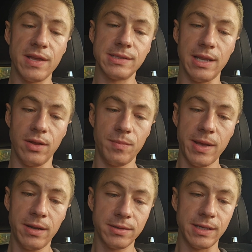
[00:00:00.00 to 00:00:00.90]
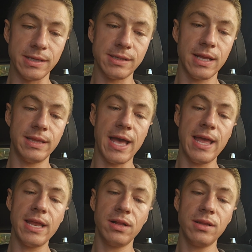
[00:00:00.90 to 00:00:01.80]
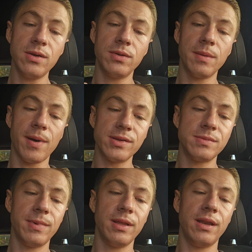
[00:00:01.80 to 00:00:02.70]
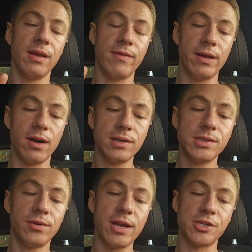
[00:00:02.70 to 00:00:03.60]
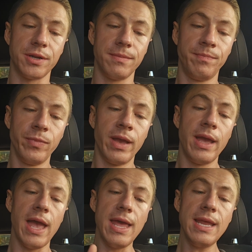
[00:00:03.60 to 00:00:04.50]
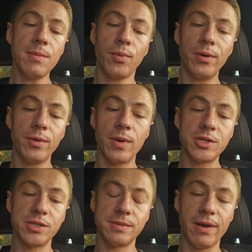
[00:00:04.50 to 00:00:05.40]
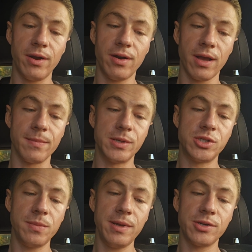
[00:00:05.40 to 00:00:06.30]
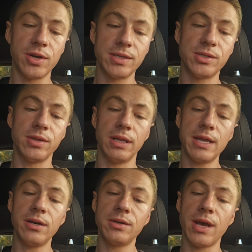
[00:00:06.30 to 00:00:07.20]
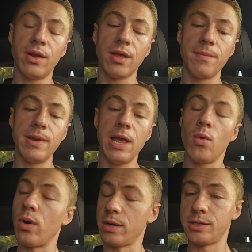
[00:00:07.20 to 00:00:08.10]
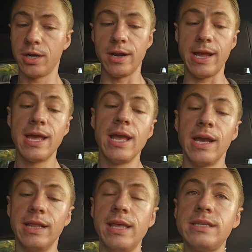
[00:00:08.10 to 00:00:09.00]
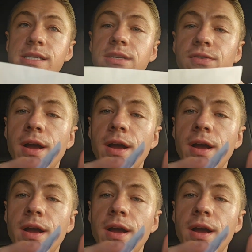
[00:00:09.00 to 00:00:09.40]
face legal penalties that include the possibility of incarceration. Any important questions about your documents should be addressed to the lender, title company, or an attorney. This is